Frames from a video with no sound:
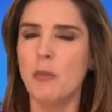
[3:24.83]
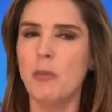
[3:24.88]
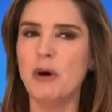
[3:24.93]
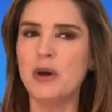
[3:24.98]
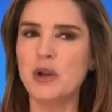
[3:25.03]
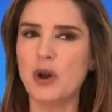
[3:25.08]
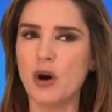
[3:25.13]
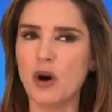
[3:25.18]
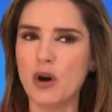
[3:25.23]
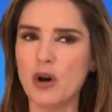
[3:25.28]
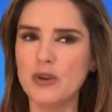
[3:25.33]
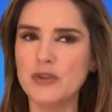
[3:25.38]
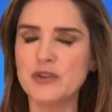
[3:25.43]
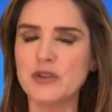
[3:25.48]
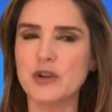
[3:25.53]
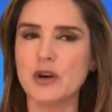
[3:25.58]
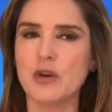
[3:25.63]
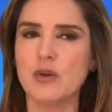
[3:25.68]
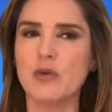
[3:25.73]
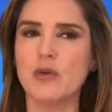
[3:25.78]
But
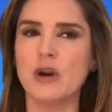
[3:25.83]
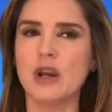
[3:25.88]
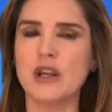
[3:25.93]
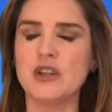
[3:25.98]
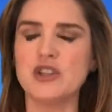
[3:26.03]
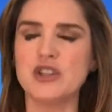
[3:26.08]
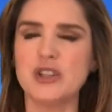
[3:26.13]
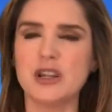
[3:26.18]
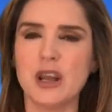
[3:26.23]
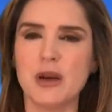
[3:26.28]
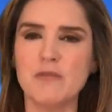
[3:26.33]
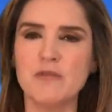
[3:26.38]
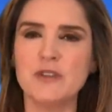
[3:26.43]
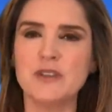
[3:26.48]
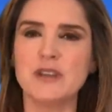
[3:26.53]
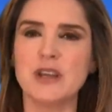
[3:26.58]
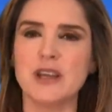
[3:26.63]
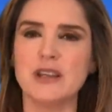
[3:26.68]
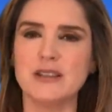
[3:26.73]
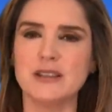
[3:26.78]
also, as she
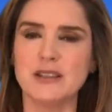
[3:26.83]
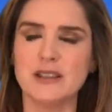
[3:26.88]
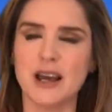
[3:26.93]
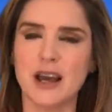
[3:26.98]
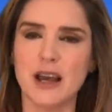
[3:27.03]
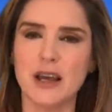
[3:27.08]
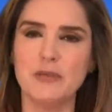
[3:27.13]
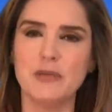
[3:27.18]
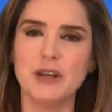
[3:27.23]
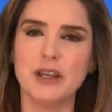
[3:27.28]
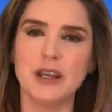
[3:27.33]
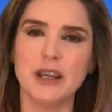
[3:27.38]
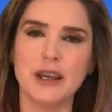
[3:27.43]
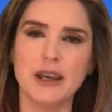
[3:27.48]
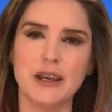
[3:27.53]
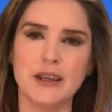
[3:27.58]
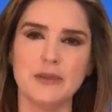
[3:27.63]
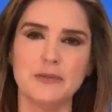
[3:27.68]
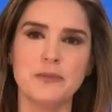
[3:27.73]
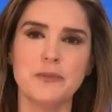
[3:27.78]
emphasized time and
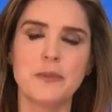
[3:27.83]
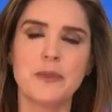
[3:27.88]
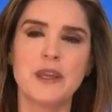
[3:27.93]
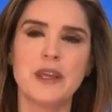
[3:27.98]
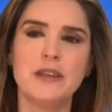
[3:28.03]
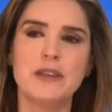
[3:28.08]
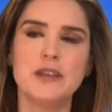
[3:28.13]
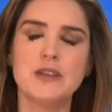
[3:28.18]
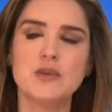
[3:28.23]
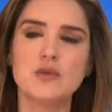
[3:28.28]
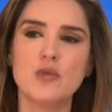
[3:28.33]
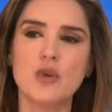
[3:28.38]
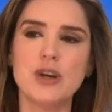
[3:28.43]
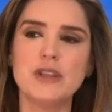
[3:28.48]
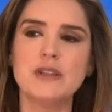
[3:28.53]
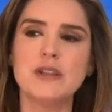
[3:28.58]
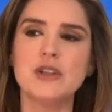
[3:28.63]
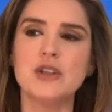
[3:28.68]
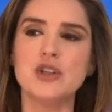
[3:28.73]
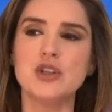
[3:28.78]
again, this
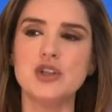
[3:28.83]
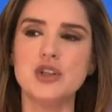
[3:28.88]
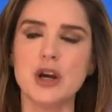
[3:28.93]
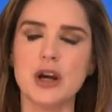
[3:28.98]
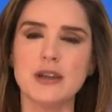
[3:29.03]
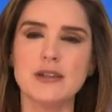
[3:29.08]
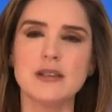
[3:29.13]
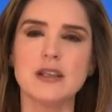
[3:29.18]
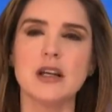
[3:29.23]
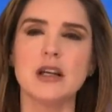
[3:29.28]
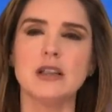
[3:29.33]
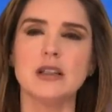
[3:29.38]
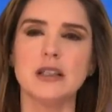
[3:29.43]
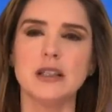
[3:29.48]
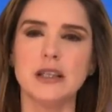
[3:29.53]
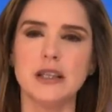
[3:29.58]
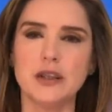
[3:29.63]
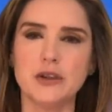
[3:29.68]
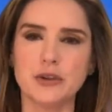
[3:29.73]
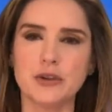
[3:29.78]
wasn't just a
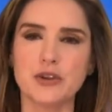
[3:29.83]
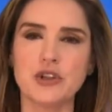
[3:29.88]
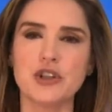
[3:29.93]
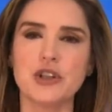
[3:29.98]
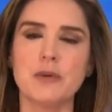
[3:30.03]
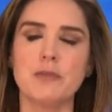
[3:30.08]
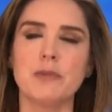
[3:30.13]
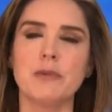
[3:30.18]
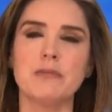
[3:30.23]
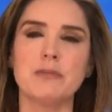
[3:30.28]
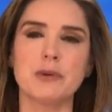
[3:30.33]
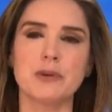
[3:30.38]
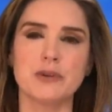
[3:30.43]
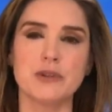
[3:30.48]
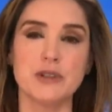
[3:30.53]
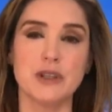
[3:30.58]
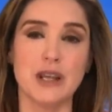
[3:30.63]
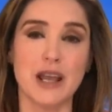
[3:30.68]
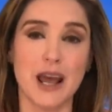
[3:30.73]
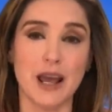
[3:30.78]
leadership and
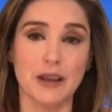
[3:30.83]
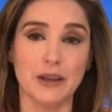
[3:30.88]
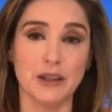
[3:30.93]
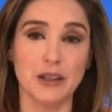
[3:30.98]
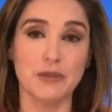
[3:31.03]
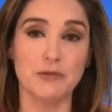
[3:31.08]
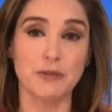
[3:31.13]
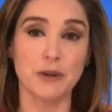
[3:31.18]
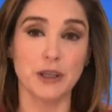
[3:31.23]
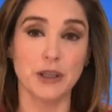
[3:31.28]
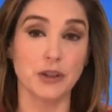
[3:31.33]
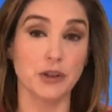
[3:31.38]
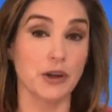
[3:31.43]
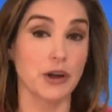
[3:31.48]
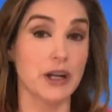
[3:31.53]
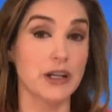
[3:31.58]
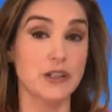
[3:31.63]
personality failure.